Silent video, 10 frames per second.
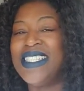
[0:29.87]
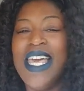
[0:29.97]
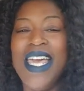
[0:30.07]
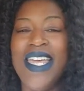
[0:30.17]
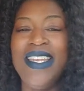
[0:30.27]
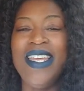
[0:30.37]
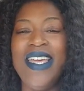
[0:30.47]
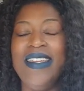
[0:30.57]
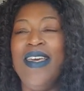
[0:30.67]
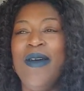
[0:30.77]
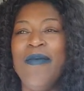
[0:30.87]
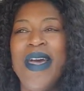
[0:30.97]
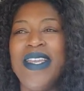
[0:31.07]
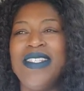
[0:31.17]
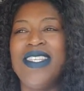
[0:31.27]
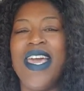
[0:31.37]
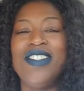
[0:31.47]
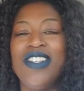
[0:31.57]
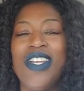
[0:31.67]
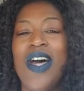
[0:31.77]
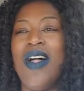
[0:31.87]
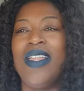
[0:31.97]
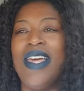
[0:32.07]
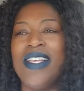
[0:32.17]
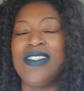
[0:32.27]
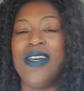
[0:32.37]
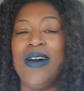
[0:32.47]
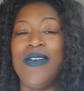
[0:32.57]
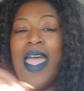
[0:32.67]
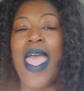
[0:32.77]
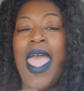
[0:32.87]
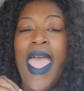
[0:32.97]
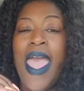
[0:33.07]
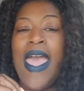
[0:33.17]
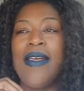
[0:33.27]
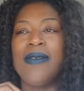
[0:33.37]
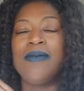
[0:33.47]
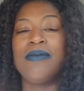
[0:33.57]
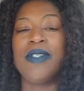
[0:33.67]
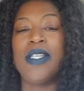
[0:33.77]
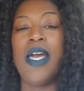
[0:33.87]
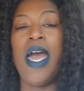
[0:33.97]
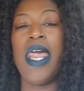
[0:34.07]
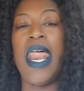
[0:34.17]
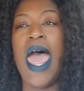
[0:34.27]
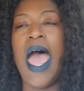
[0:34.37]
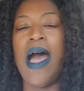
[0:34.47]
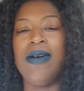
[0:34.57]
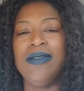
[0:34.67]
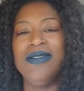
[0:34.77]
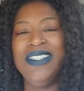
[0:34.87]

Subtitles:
Zen and meditation and all of that stuff. And cut it out.